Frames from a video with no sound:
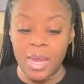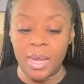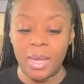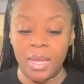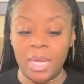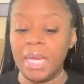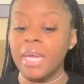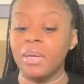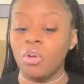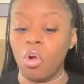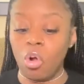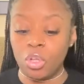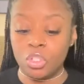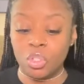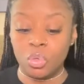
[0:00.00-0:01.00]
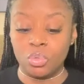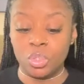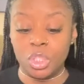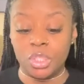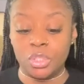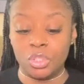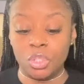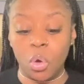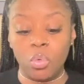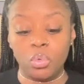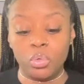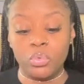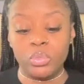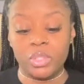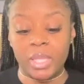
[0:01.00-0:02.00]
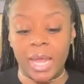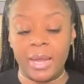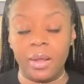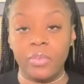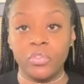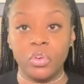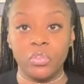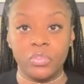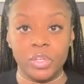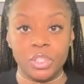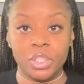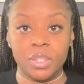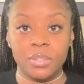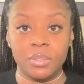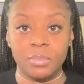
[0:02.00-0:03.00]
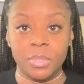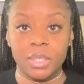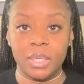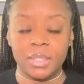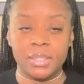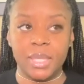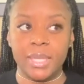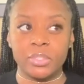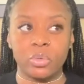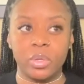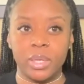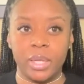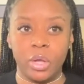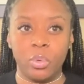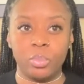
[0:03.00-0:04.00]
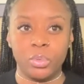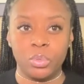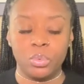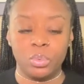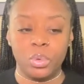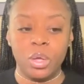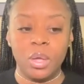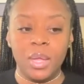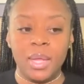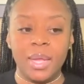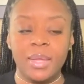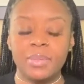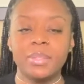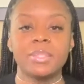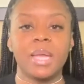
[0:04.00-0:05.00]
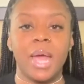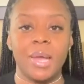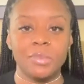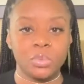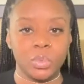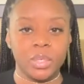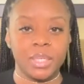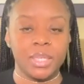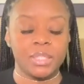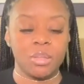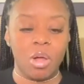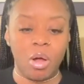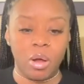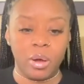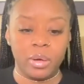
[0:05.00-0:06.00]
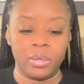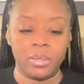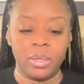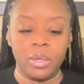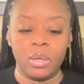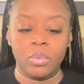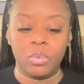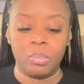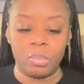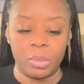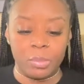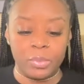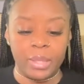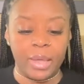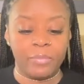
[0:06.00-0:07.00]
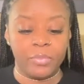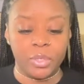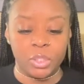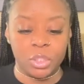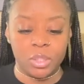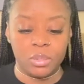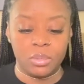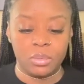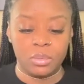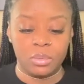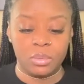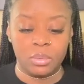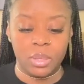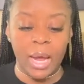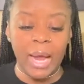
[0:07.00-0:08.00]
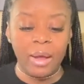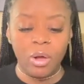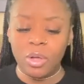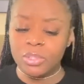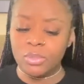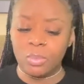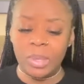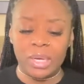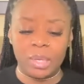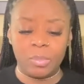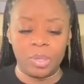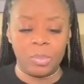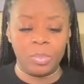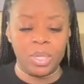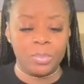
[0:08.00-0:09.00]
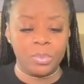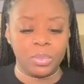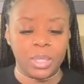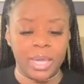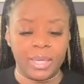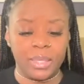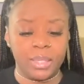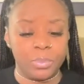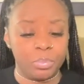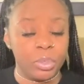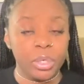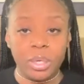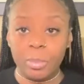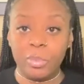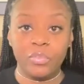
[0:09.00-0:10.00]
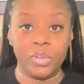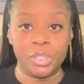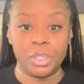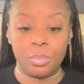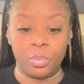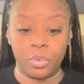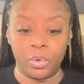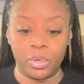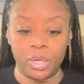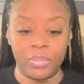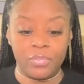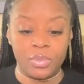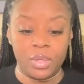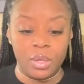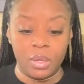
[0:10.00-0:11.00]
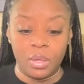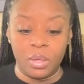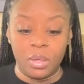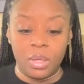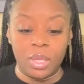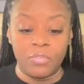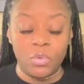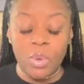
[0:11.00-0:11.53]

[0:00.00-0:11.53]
And also just don't lose sight of your vision, because that's going to help you in the times where it gets hard. Remember that vision. I also recommend people like put up a vision board. If you